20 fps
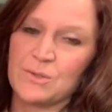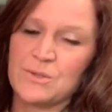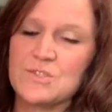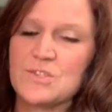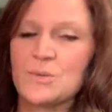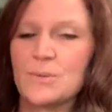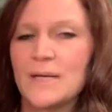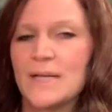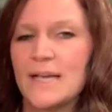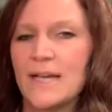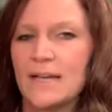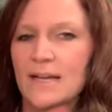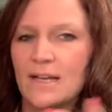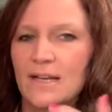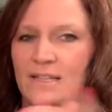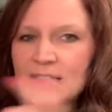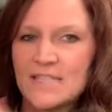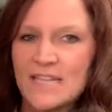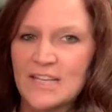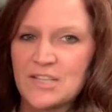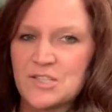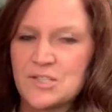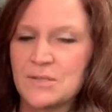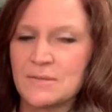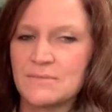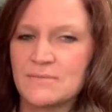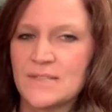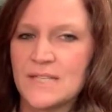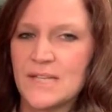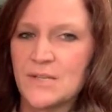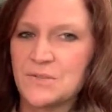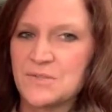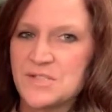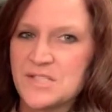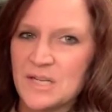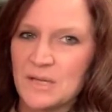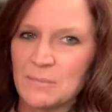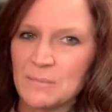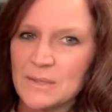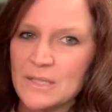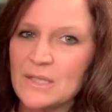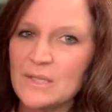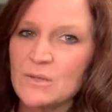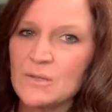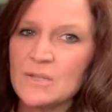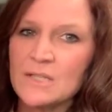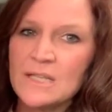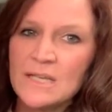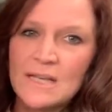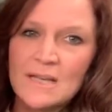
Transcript: So again, I'll attach some videos down below,